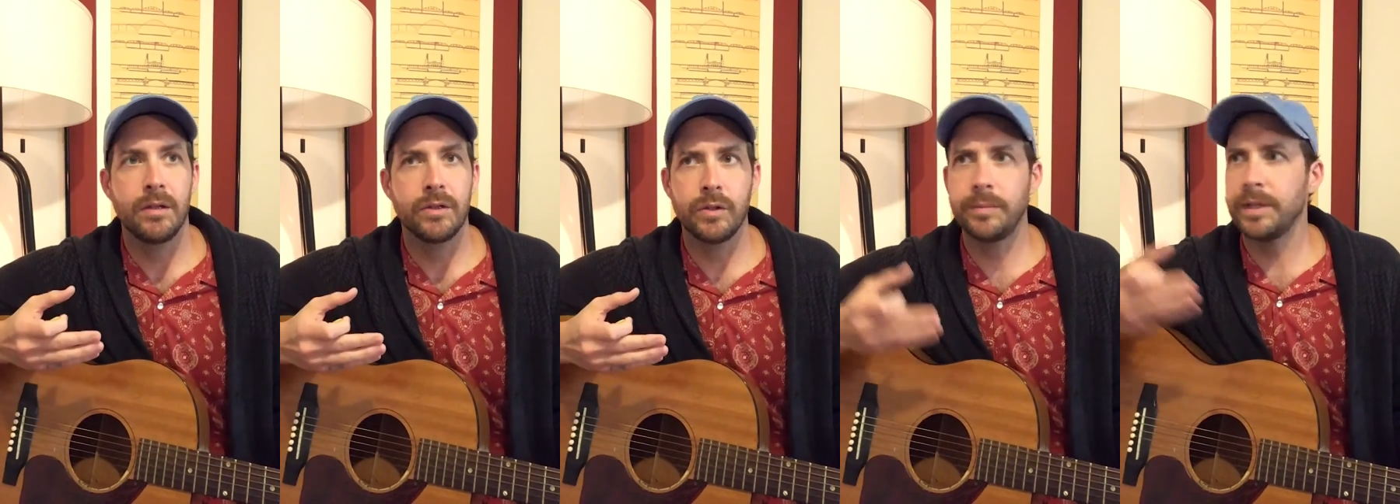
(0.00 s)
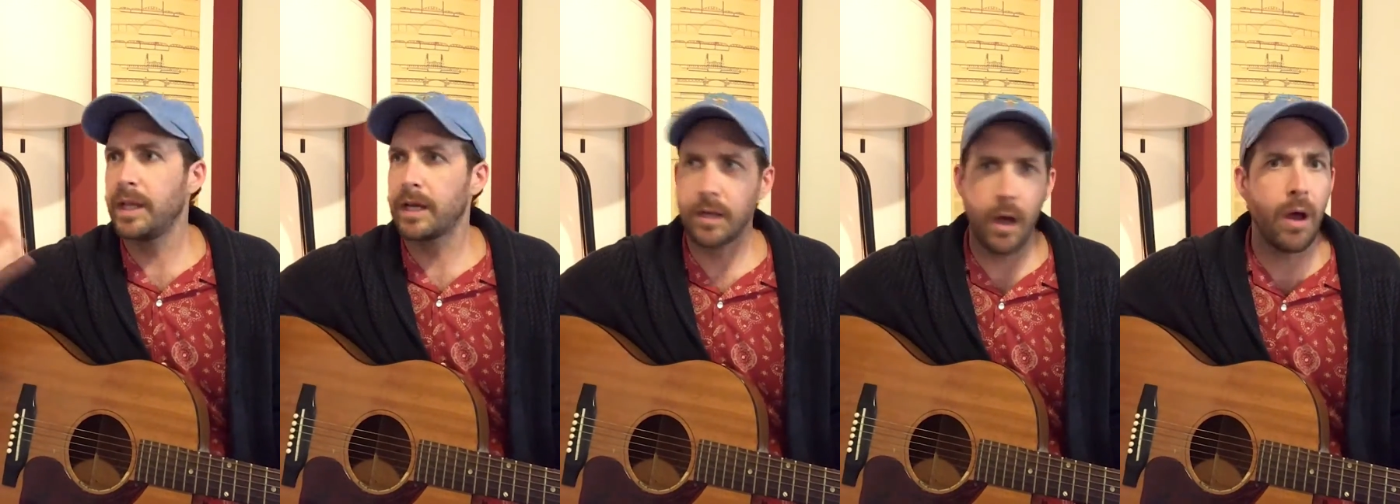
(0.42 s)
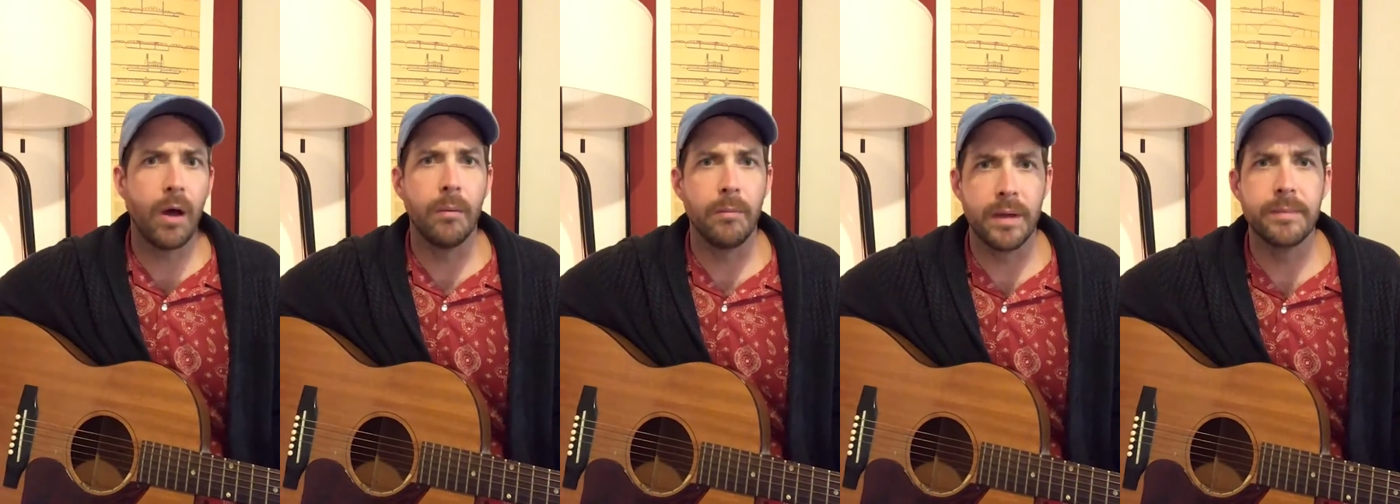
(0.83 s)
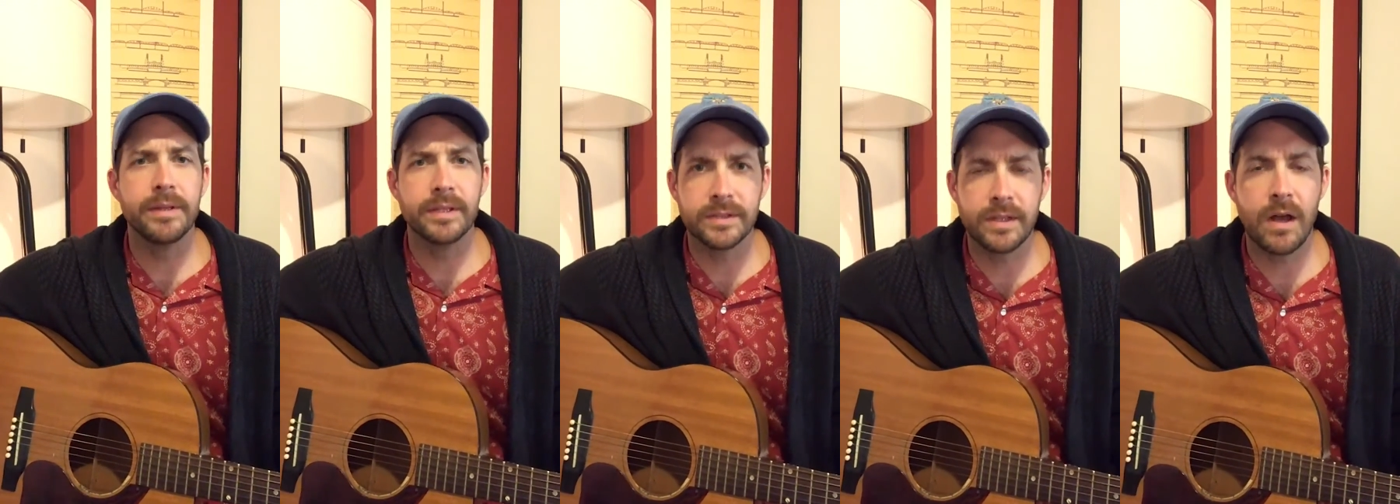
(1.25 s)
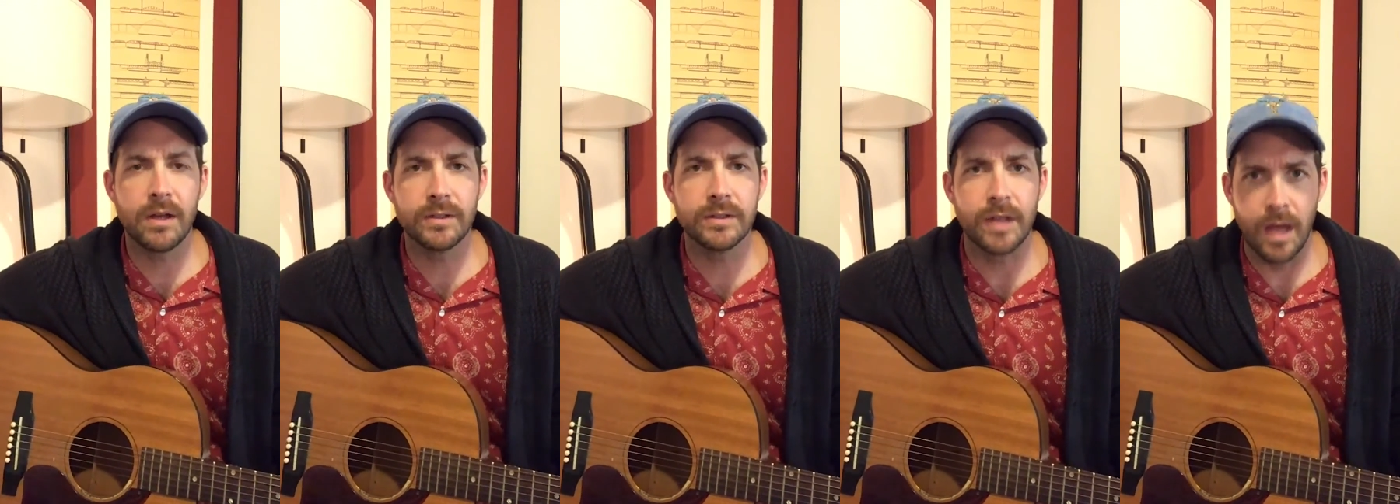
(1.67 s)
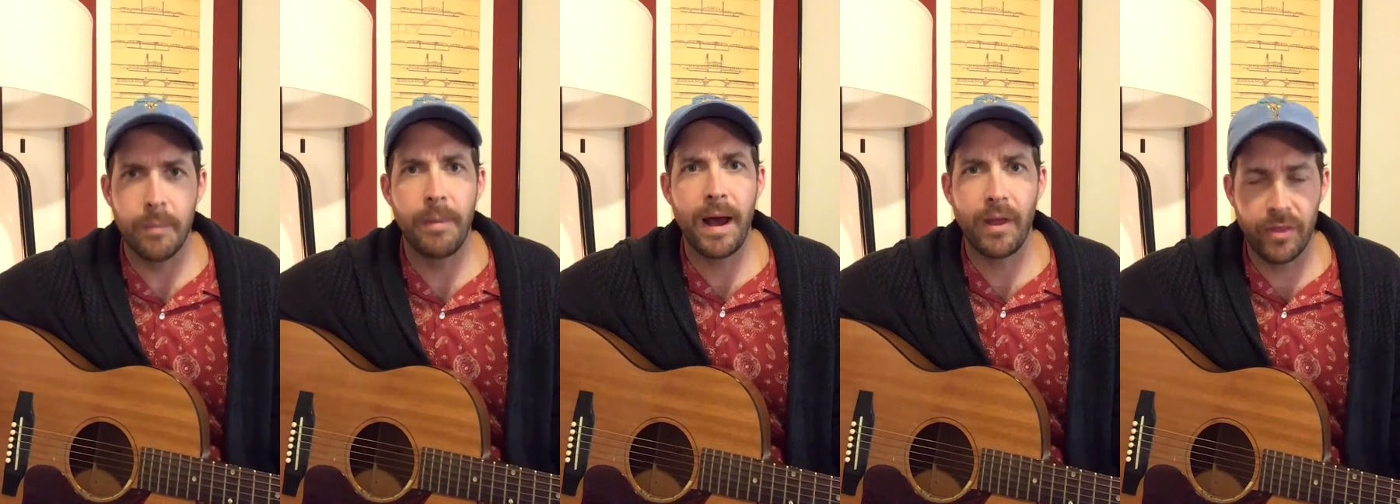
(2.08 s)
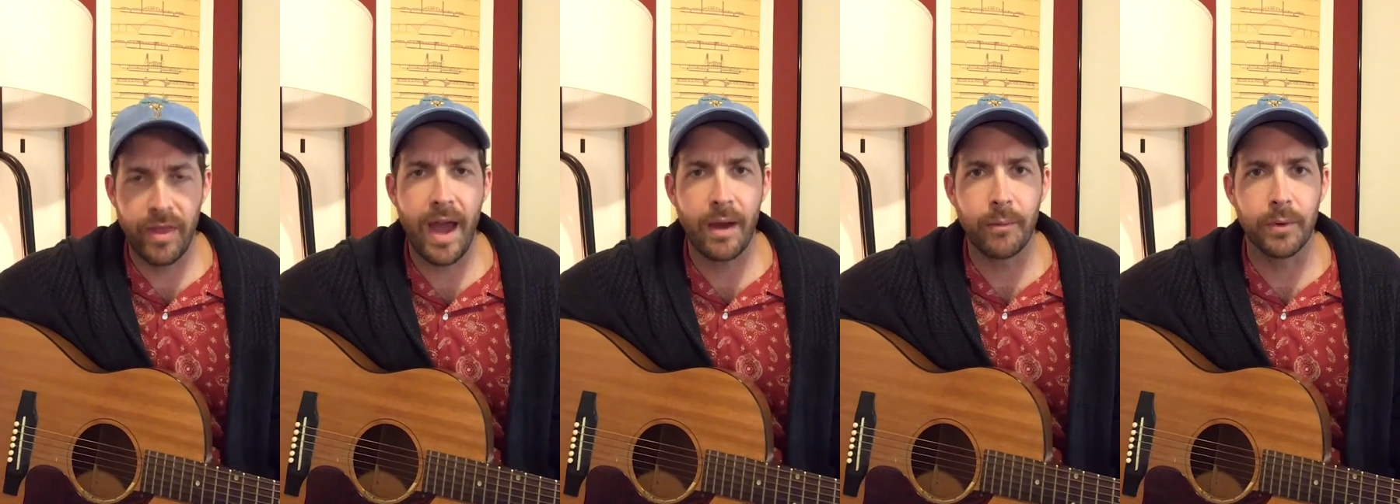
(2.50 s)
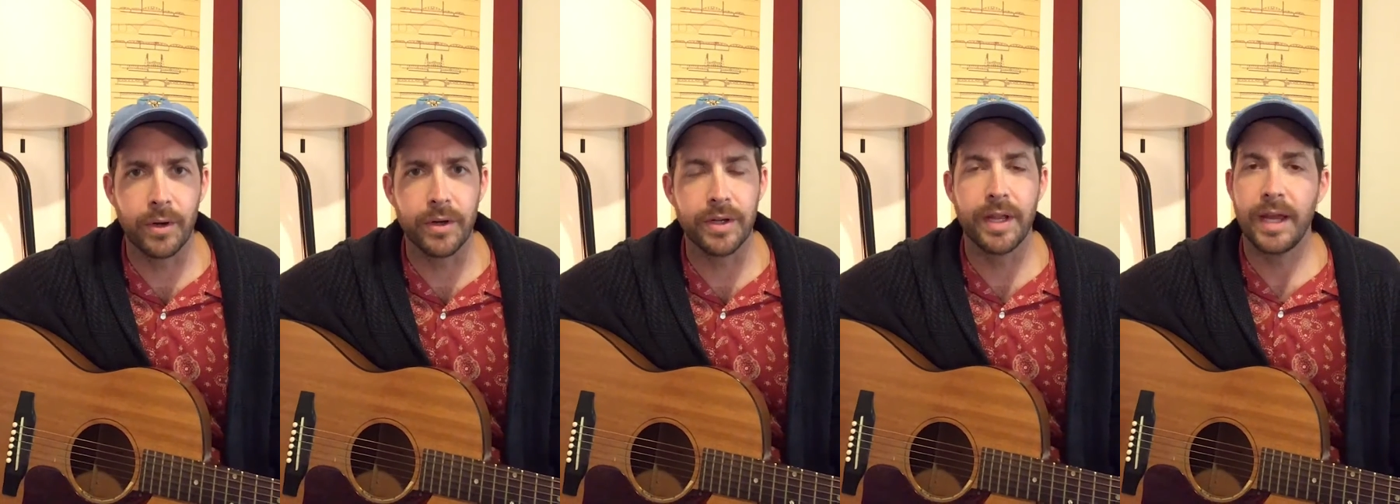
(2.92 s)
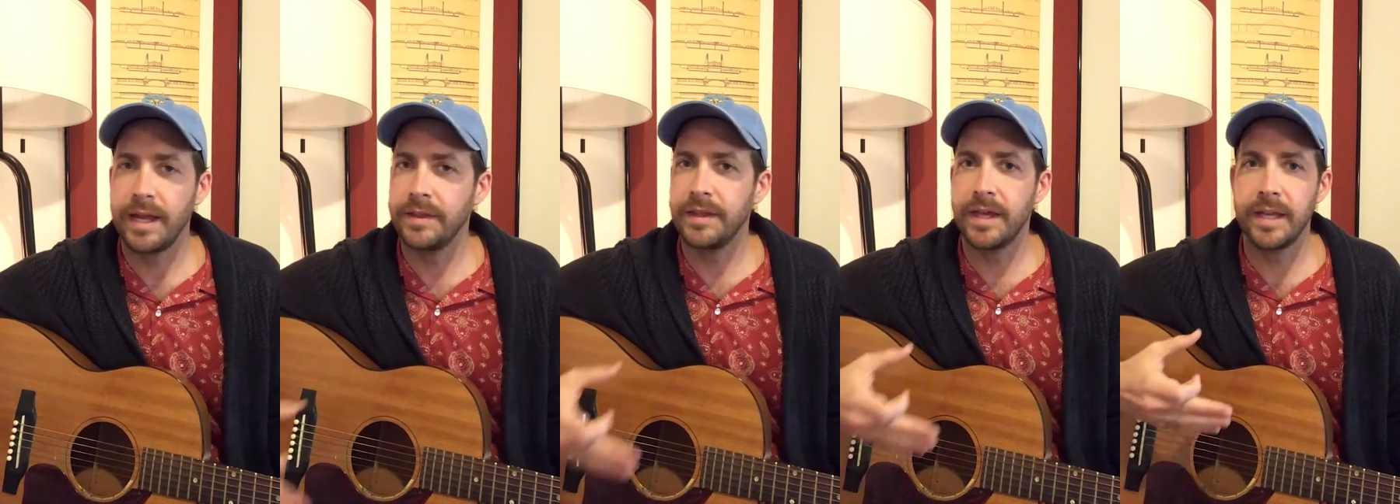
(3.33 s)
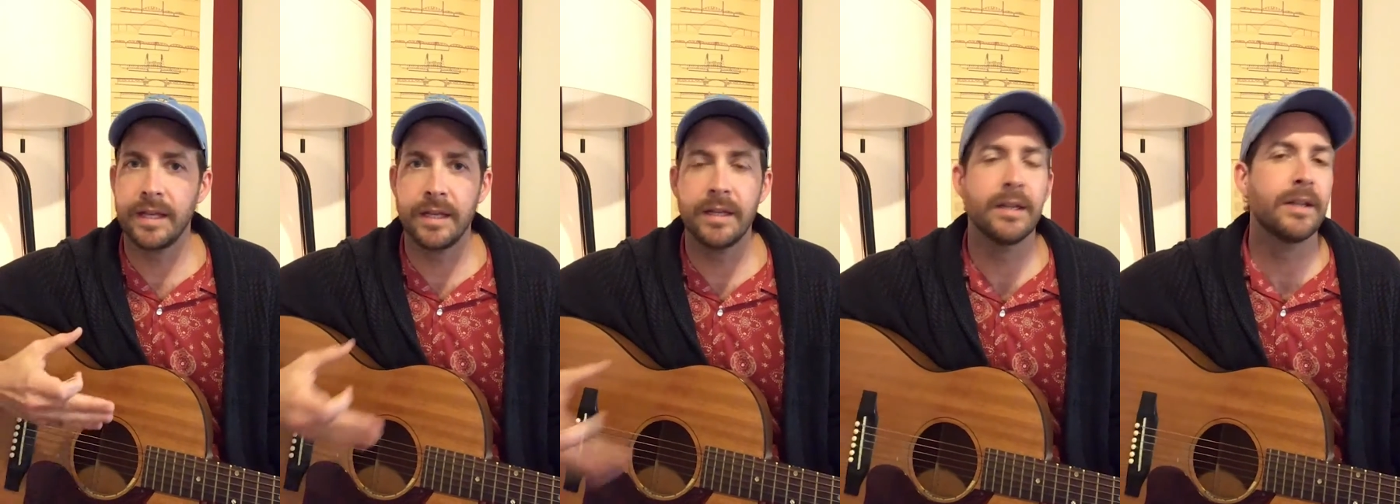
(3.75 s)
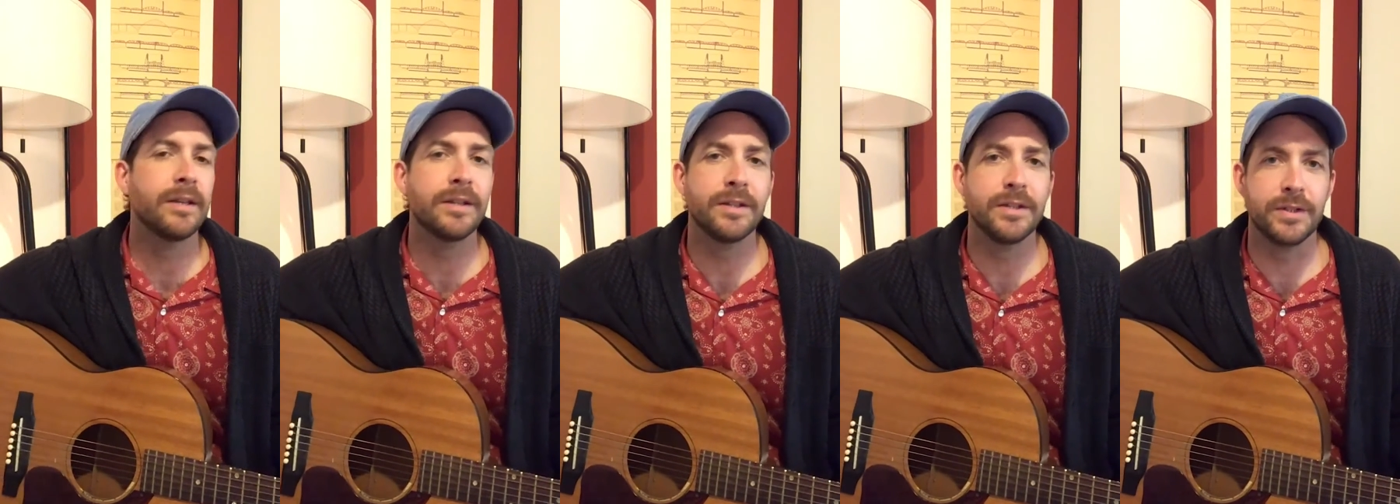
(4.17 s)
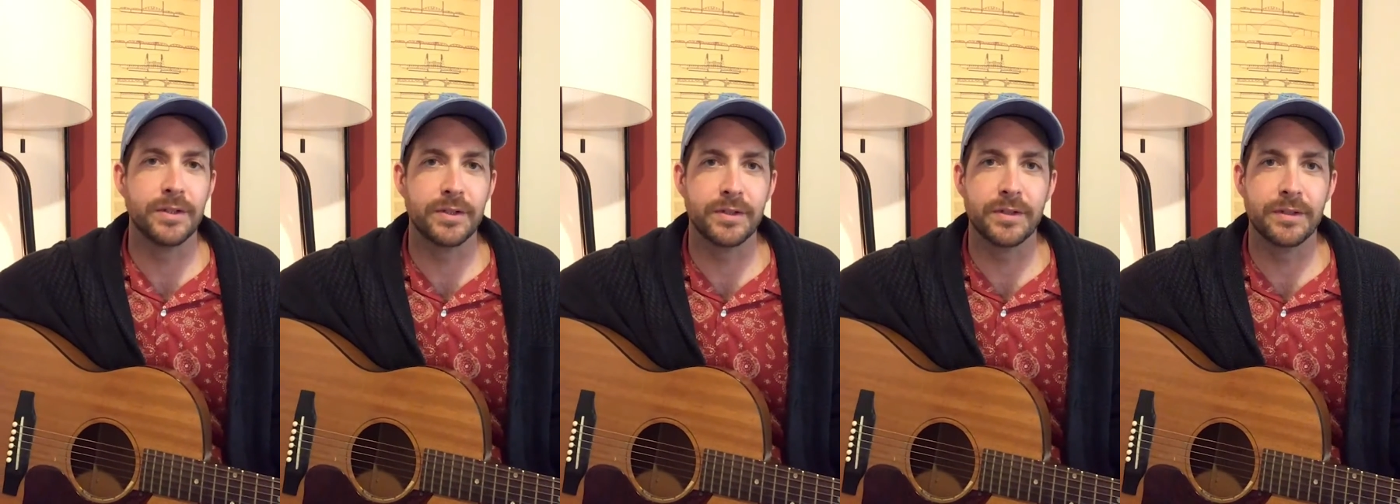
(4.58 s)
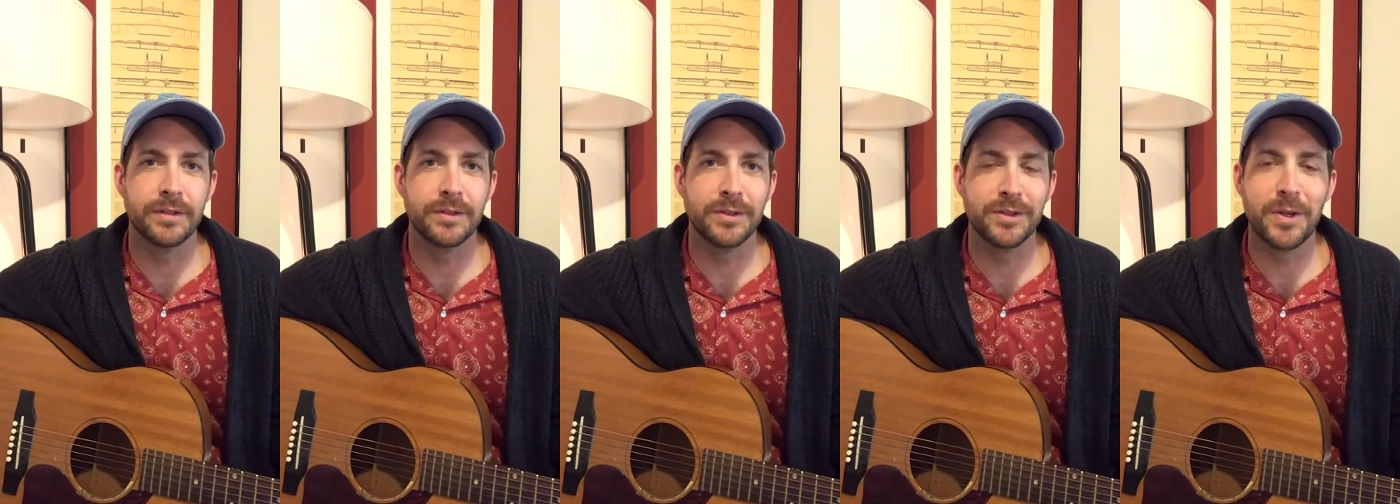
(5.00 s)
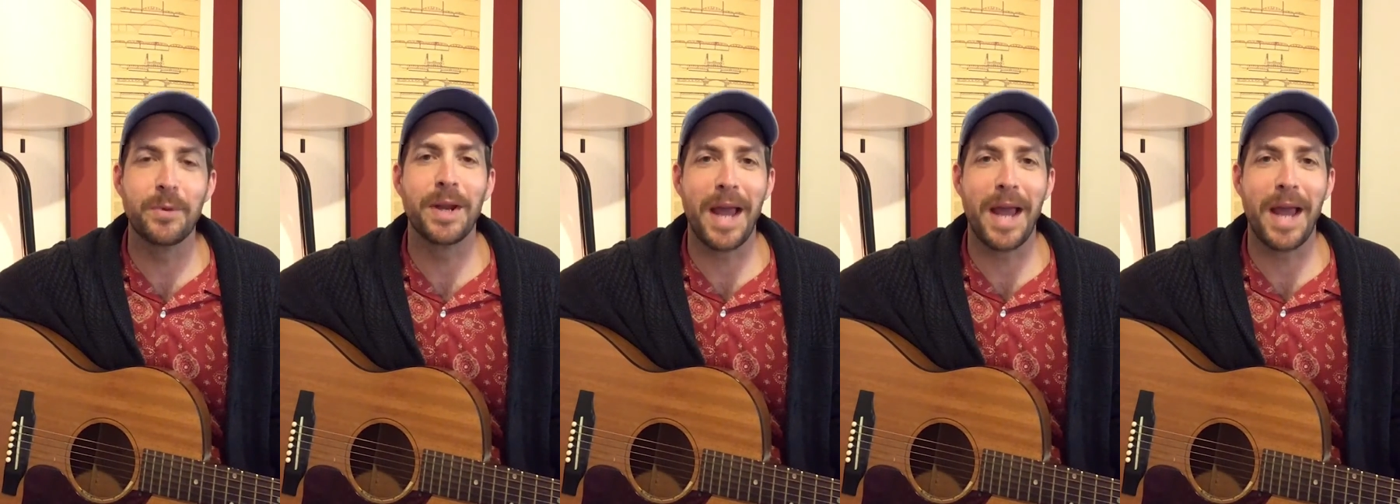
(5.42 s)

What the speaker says: you'll be like, oh, maybe the song's about that word, and then you just see what